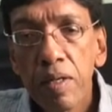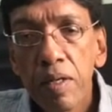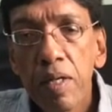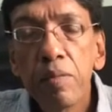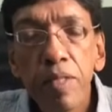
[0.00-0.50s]

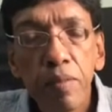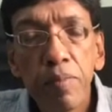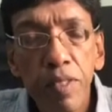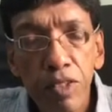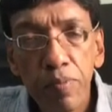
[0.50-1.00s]

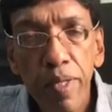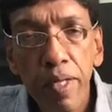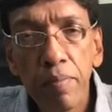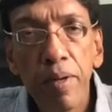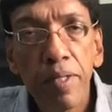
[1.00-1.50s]
commitments
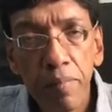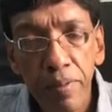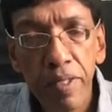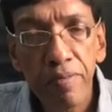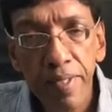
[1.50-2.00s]
made by the
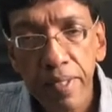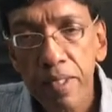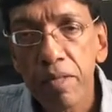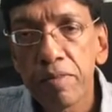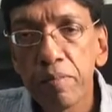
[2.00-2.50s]
previous
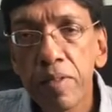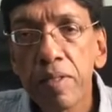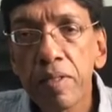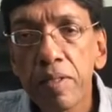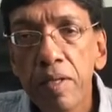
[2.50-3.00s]

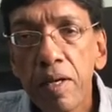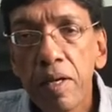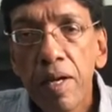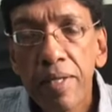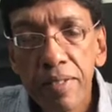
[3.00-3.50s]
government
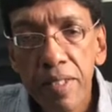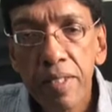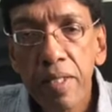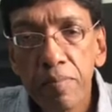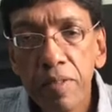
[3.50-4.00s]
and
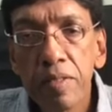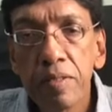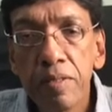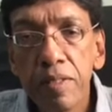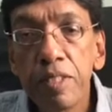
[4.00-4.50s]
setting up the
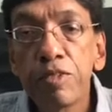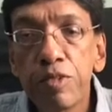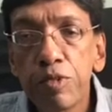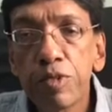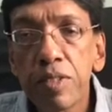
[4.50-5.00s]

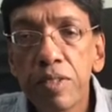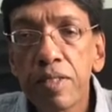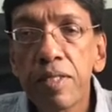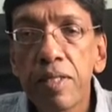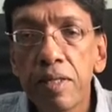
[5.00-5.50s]
institutions
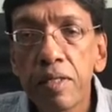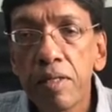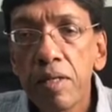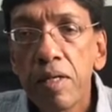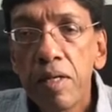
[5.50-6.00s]
that the
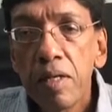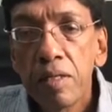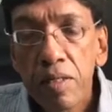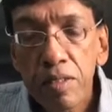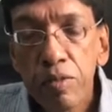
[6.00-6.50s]

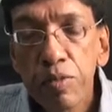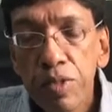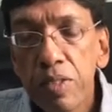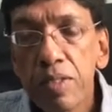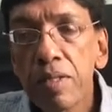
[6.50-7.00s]

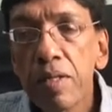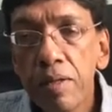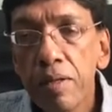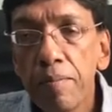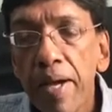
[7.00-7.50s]
resolution
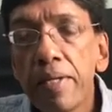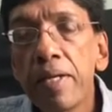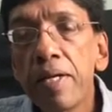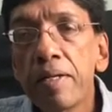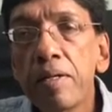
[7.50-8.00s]

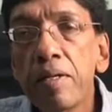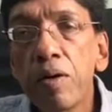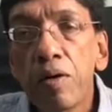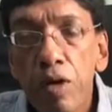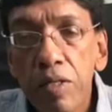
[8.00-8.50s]
mandated,
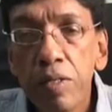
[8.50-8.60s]
or not